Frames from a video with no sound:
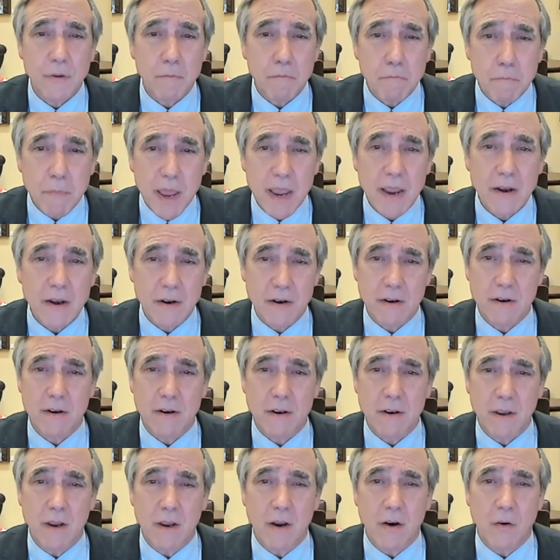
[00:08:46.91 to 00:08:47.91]
Maidan
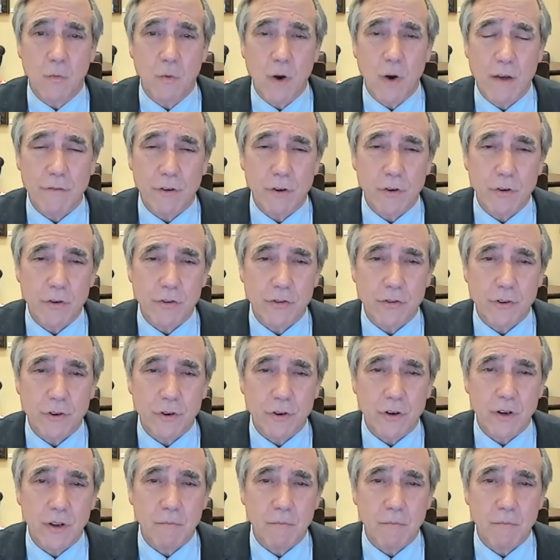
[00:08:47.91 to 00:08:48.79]
Revolution.